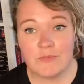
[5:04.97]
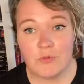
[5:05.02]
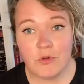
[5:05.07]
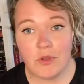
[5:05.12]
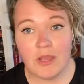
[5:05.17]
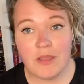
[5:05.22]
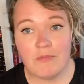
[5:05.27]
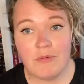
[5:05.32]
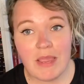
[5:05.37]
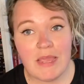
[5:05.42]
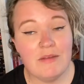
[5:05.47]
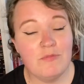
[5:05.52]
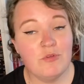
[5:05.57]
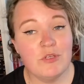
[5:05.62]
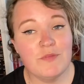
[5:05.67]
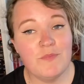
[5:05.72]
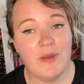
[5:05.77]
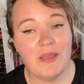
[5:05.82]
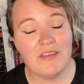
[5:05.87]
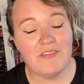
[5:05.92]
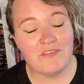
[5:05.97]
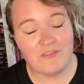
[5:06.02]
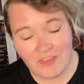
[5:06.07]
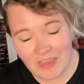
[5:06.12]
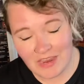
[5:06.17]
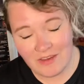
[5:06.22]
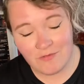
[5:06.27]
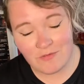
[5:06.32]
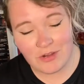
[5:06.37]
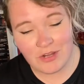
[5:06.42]
book I read was my
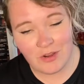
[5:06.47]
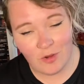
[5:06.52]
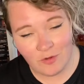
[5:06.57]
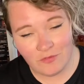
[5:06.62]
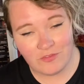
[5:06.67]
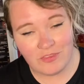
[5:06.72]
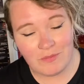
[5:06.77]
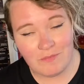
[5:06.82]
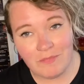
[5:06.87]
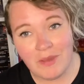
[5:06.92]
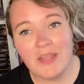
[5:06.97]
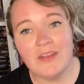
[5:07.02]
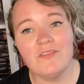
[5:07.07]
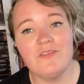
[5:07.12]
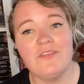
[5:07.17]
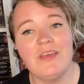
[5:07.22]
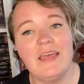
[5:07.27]
favorite of the month,